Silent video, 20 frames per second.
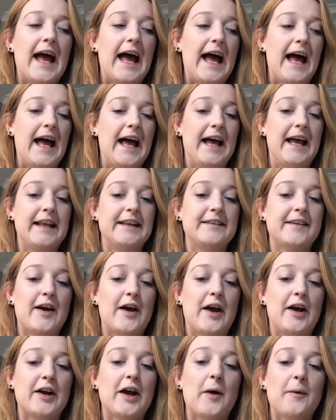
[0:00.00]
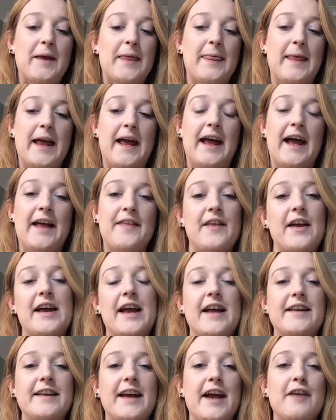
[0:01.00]
and go in there, and they
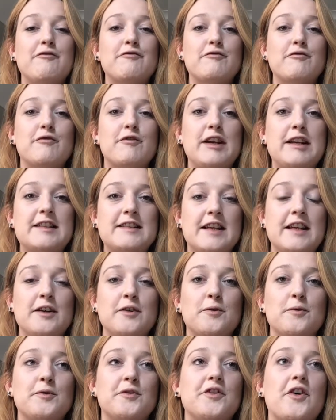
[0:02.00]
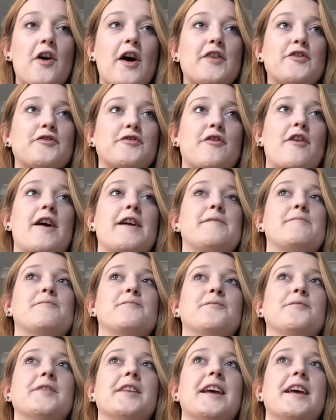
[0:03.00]
had every single size frame